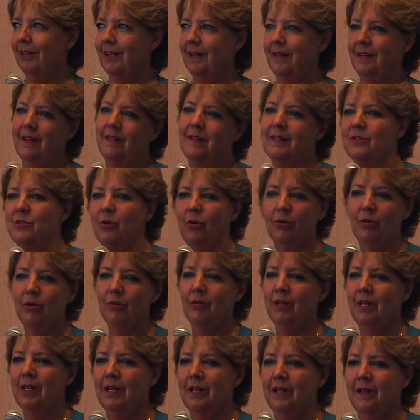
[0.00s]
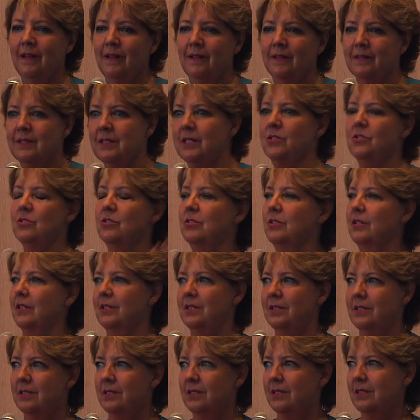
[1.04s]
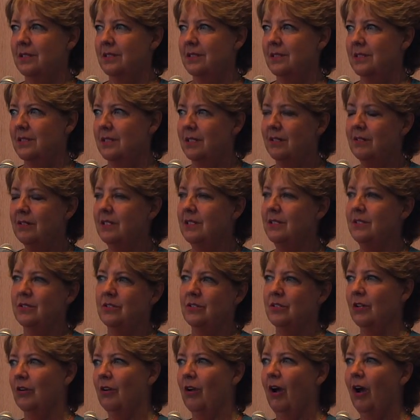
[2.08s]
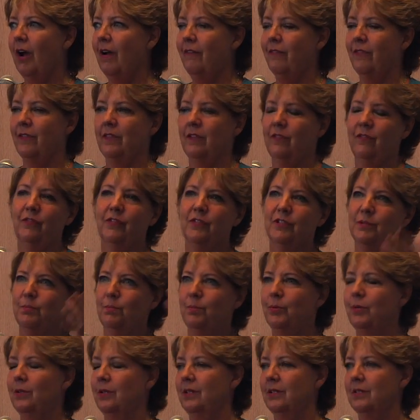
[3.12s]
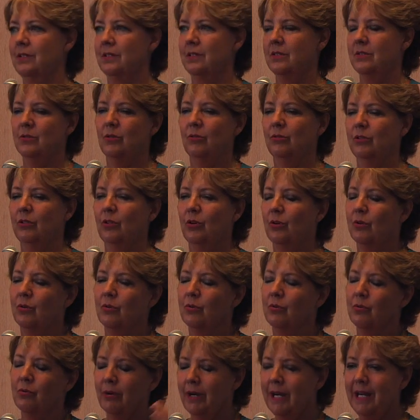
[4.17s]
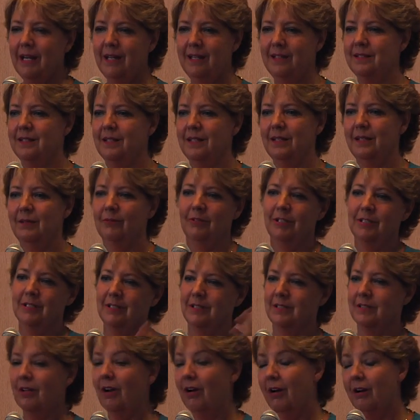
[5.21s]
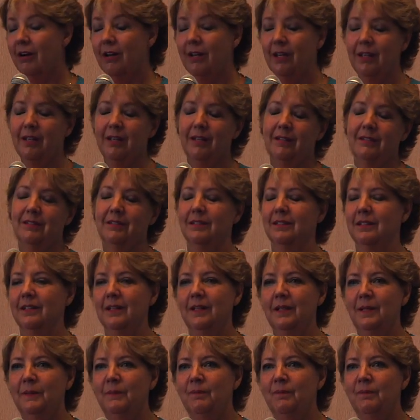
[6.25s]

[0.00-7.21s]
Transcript: And then this whole Sister Chick series took off, and the first book just sold crazy and was in Target, and